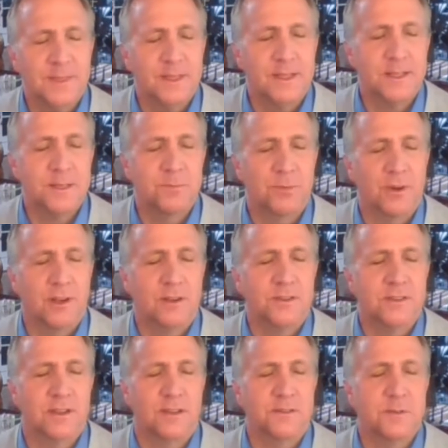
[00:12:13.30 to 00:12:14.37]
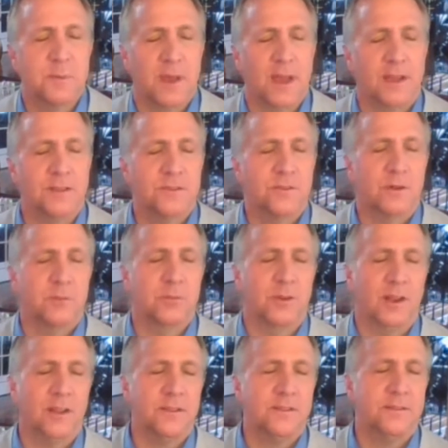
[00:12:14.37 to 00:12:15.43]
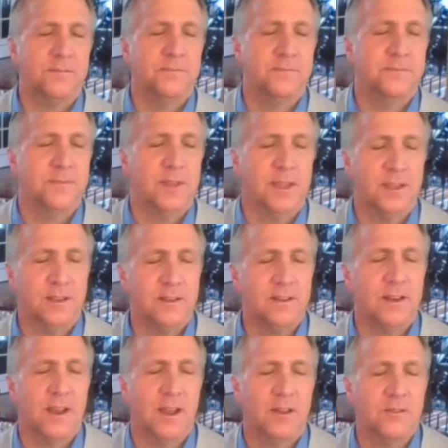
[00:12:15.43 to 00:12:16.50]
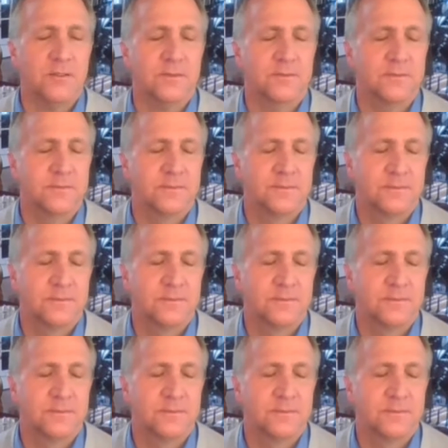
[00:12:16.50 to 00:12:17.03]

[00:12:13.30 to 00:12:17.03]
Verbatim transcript: Let's bring ourselves back to our breath in and out.